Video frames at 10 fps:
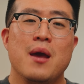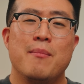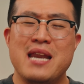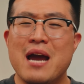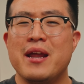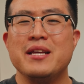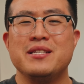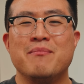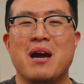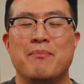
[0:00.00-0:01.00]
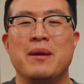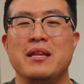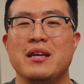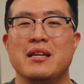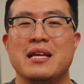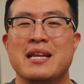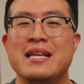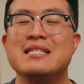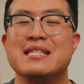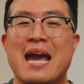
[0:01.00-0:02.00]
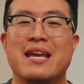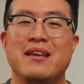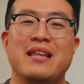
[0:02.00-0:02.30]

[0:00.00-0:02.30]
but nowadays, in my opinion, it is lacking